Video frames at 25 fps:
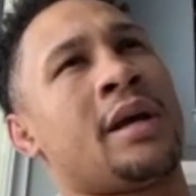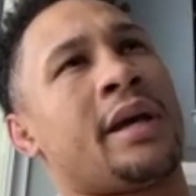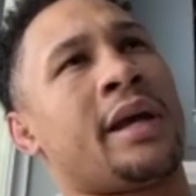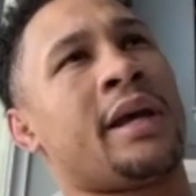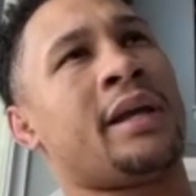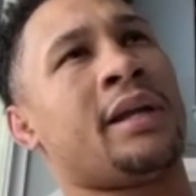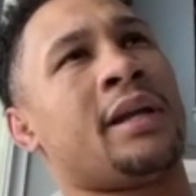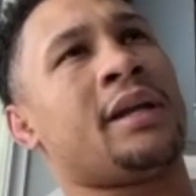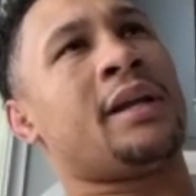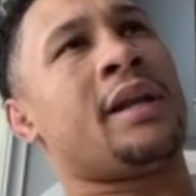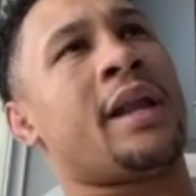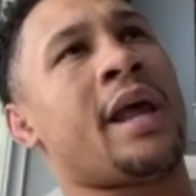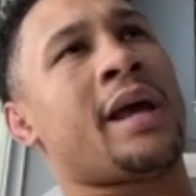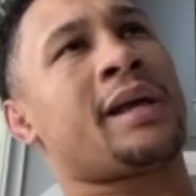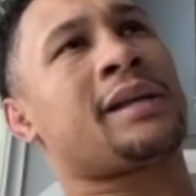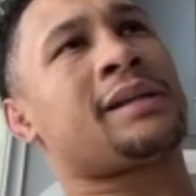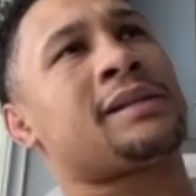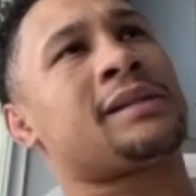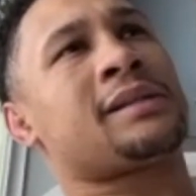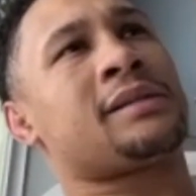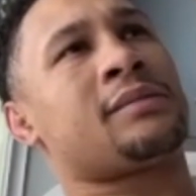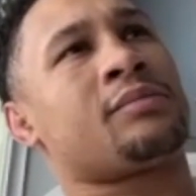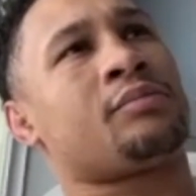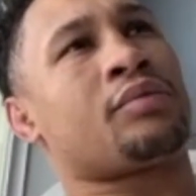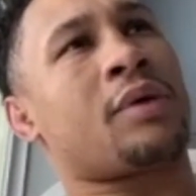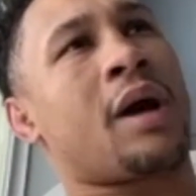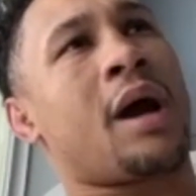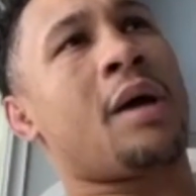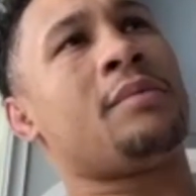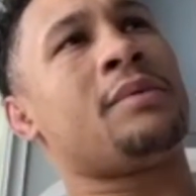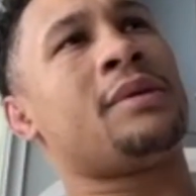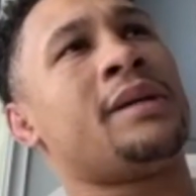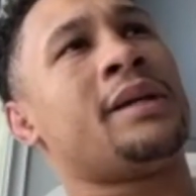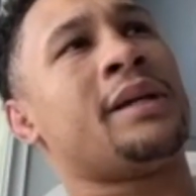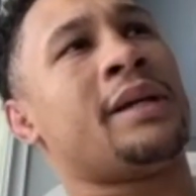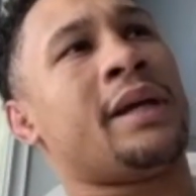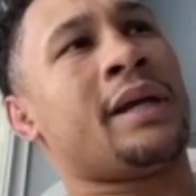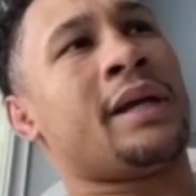in the next,
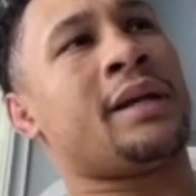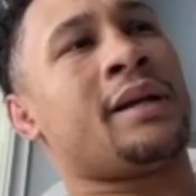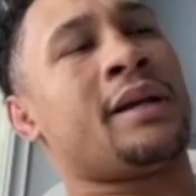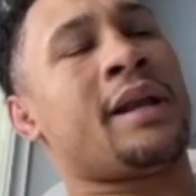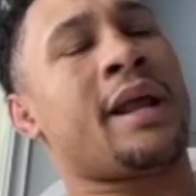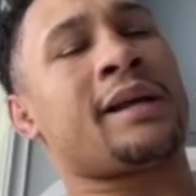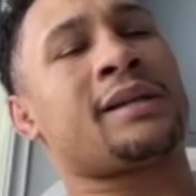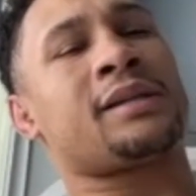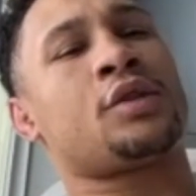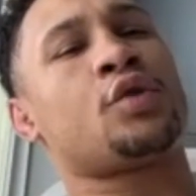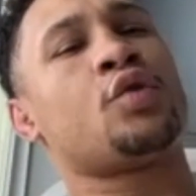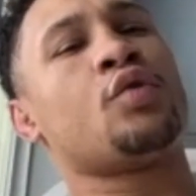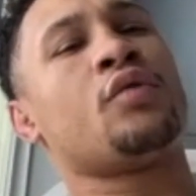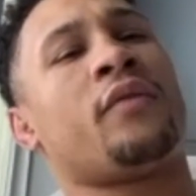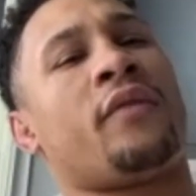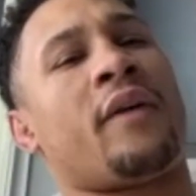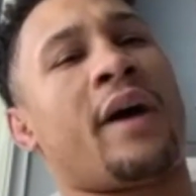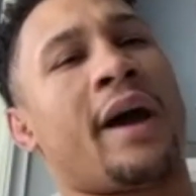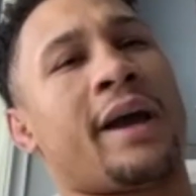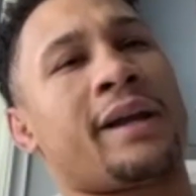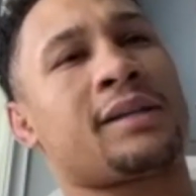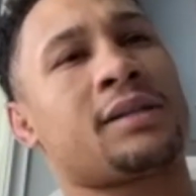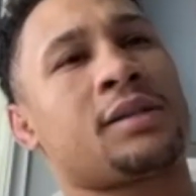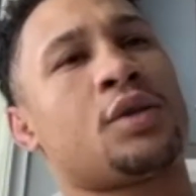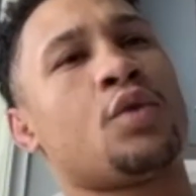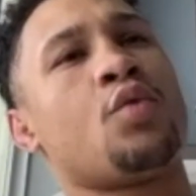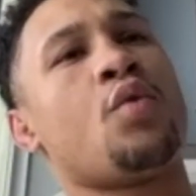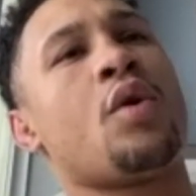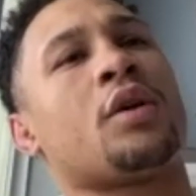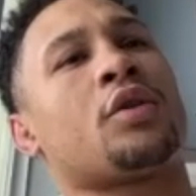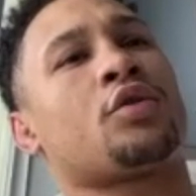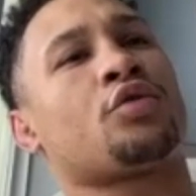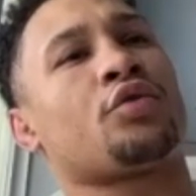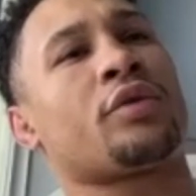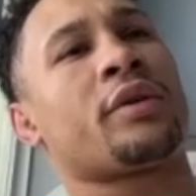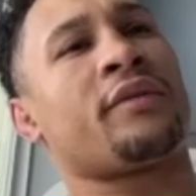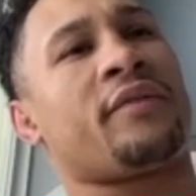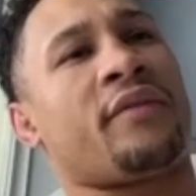probably in the next two fights, two or
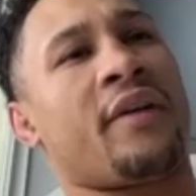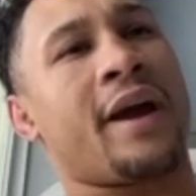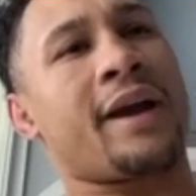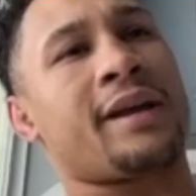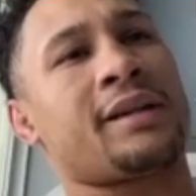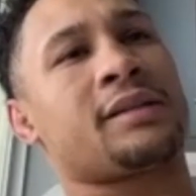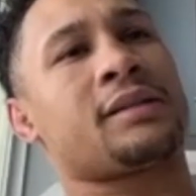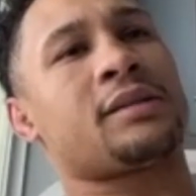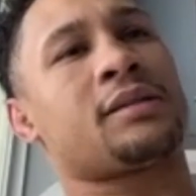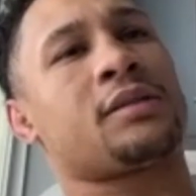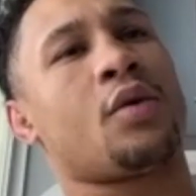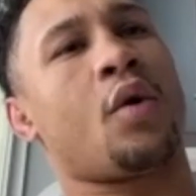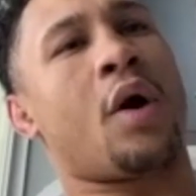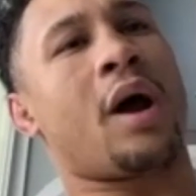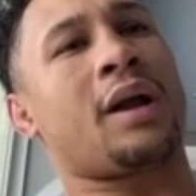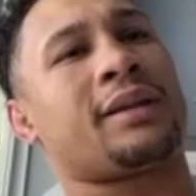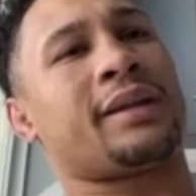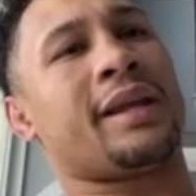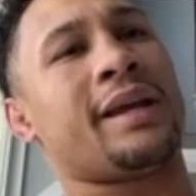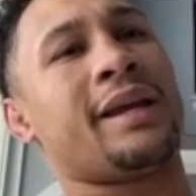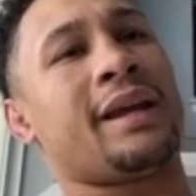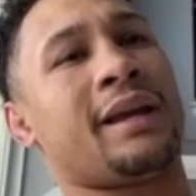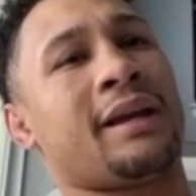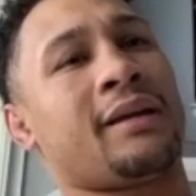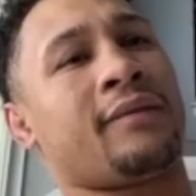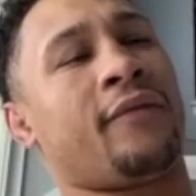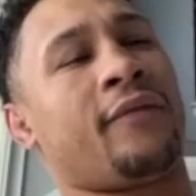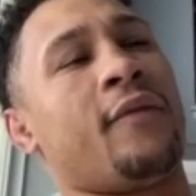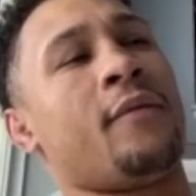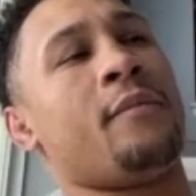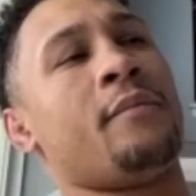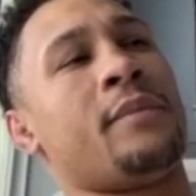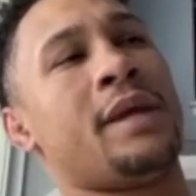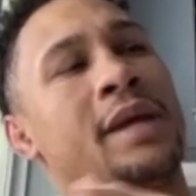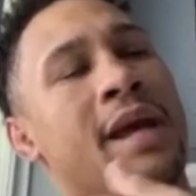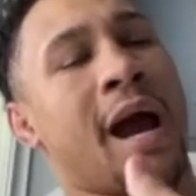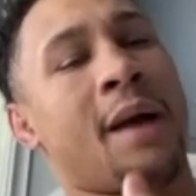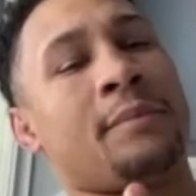three fights. So I think, for
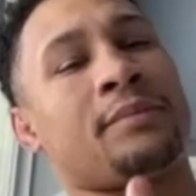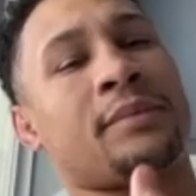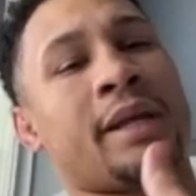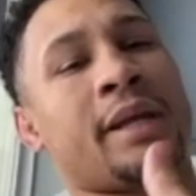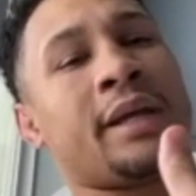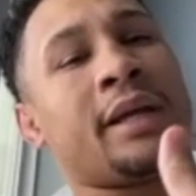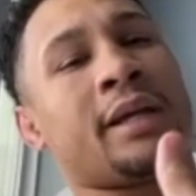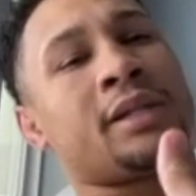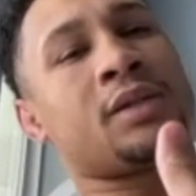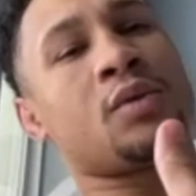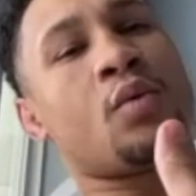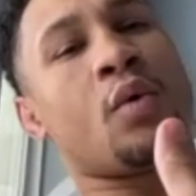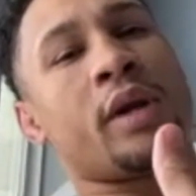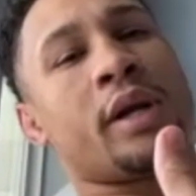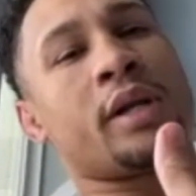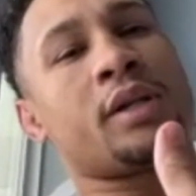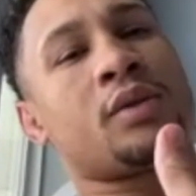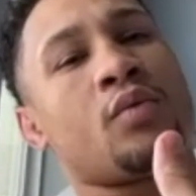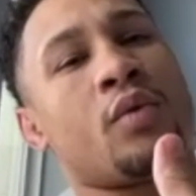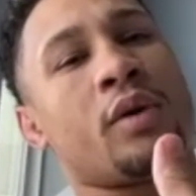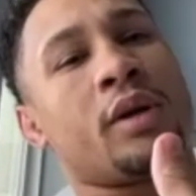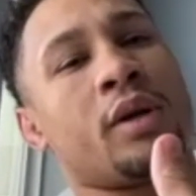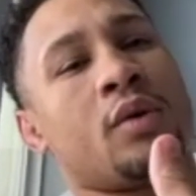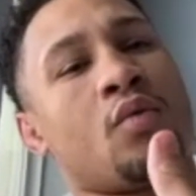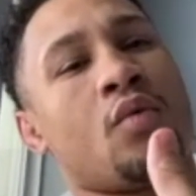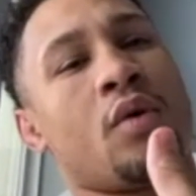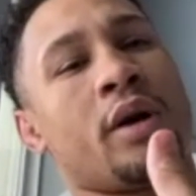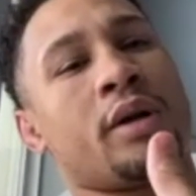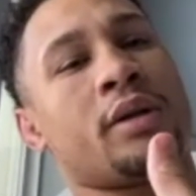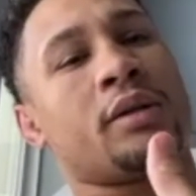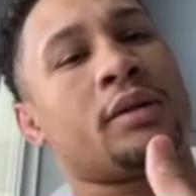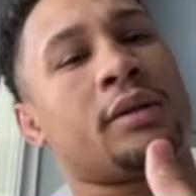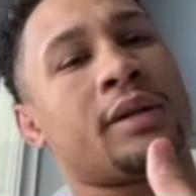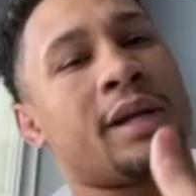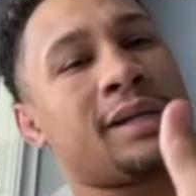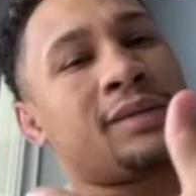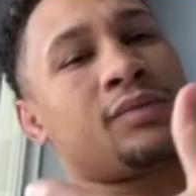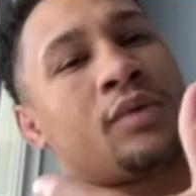me, I'm thinking twenty twenty-one.
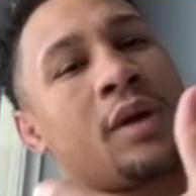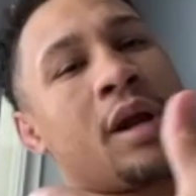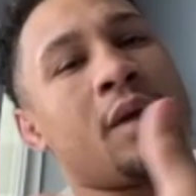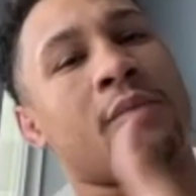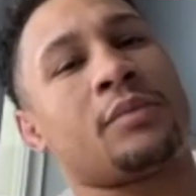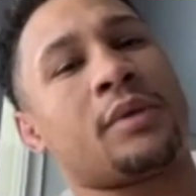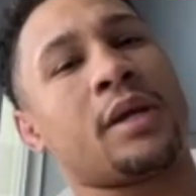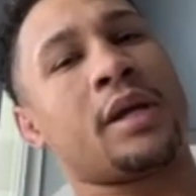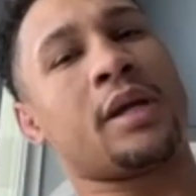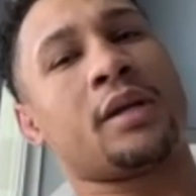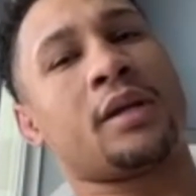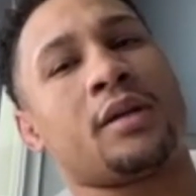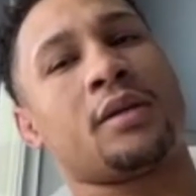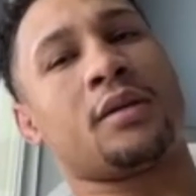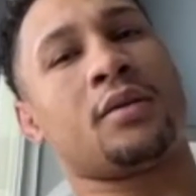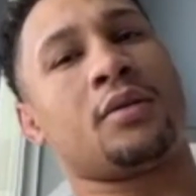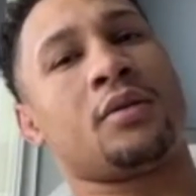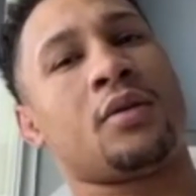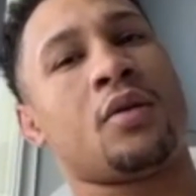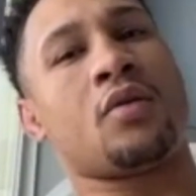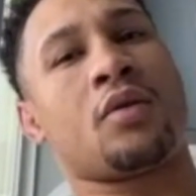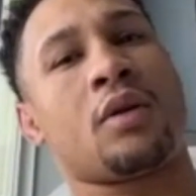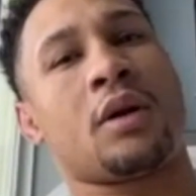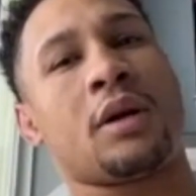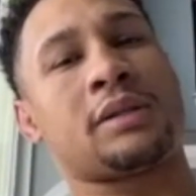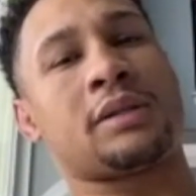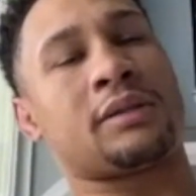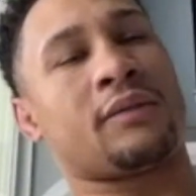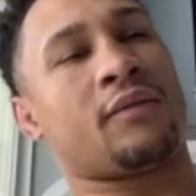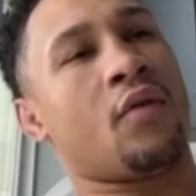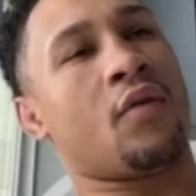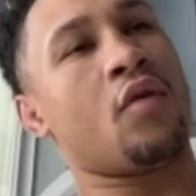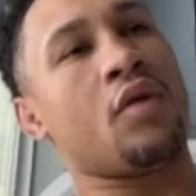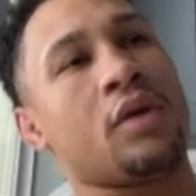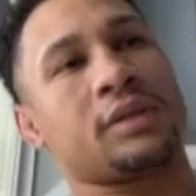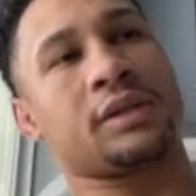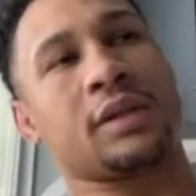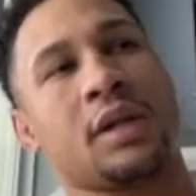That's what I'm thinking, you know, because, of
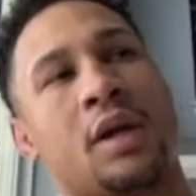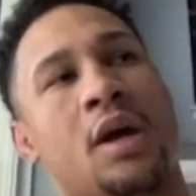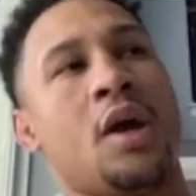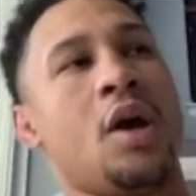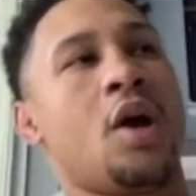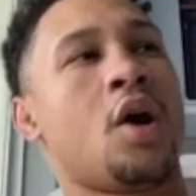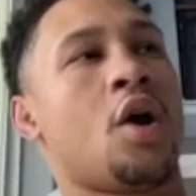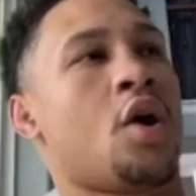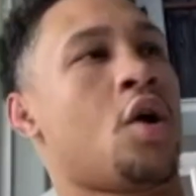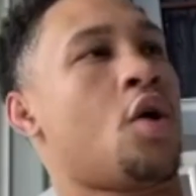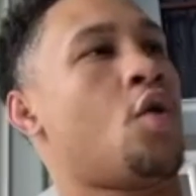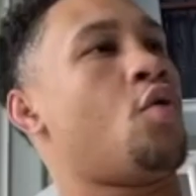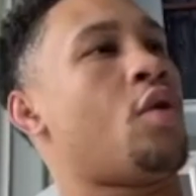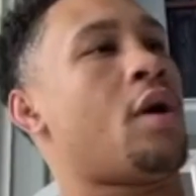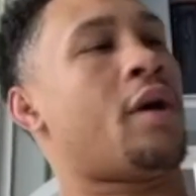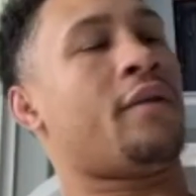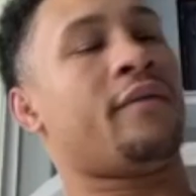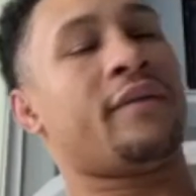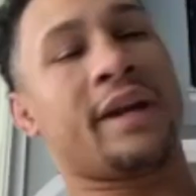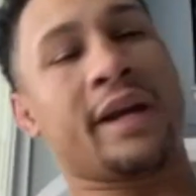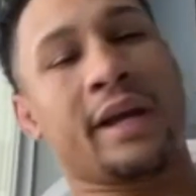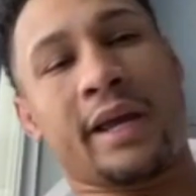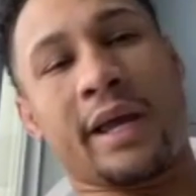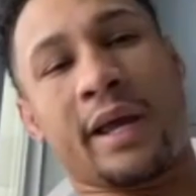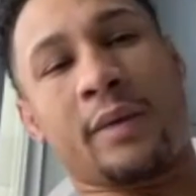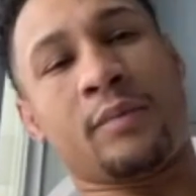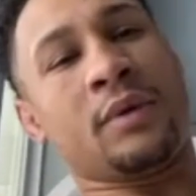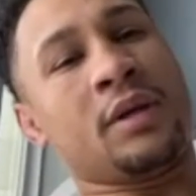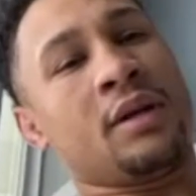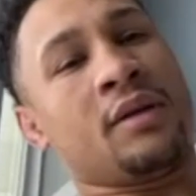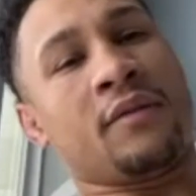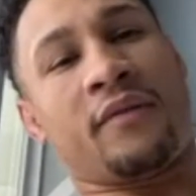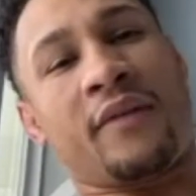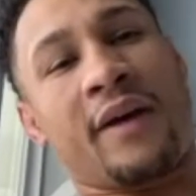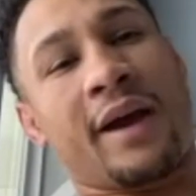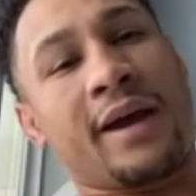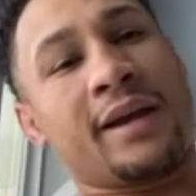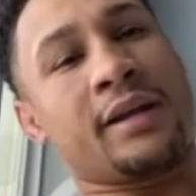course, whoever they give me
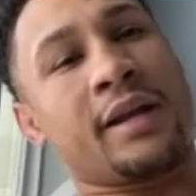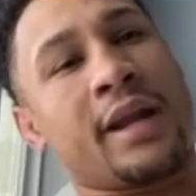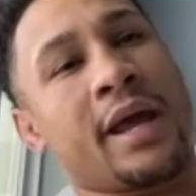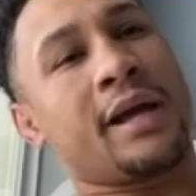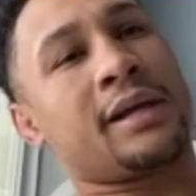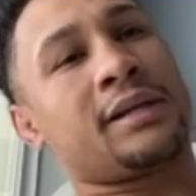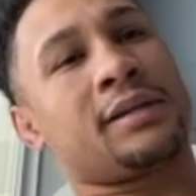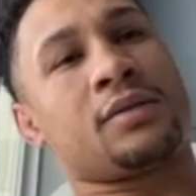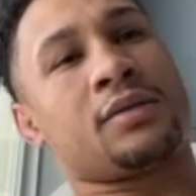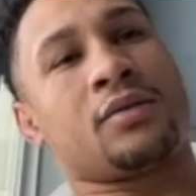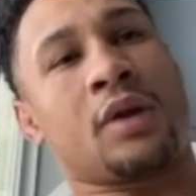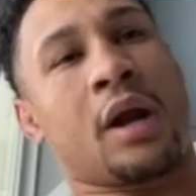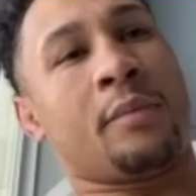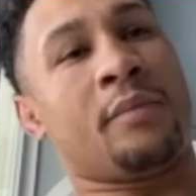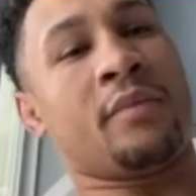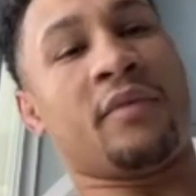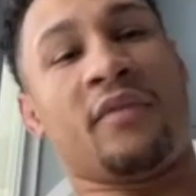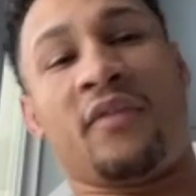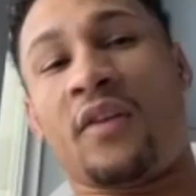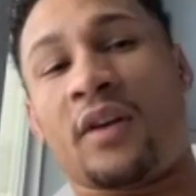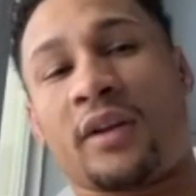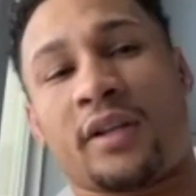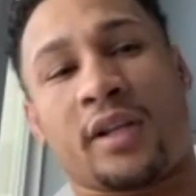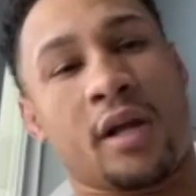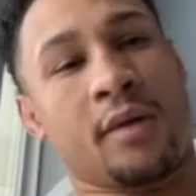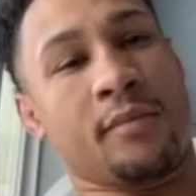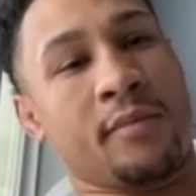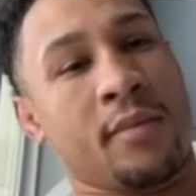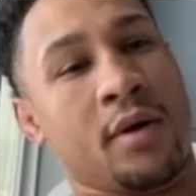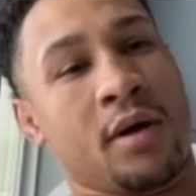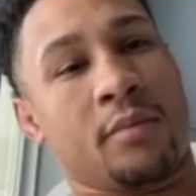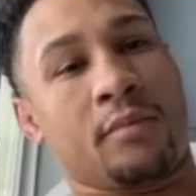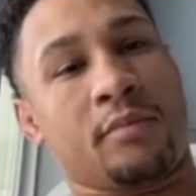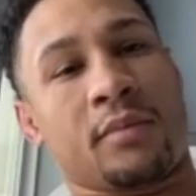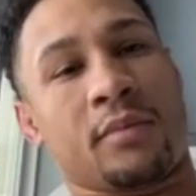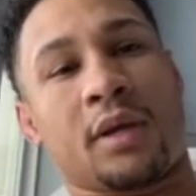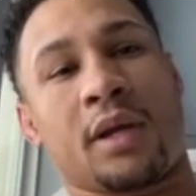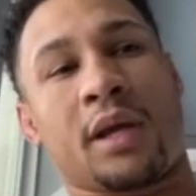to fight next, you know, I'm going to fuck them
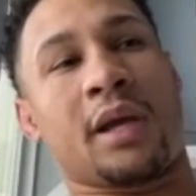up.